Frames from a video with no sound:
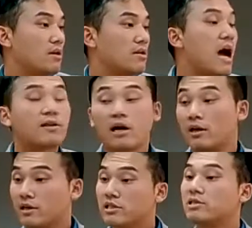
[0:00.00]
not
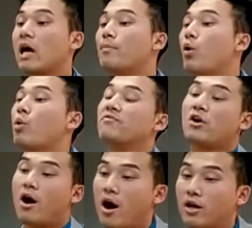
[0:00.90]
a disciple with the
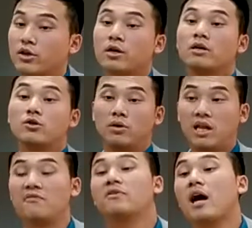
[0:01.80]
heart to
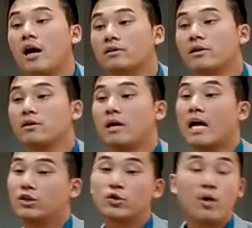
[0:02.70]
love God
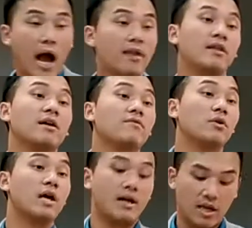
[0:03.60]
and do anything for
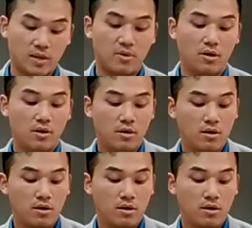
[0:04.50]
God anymore.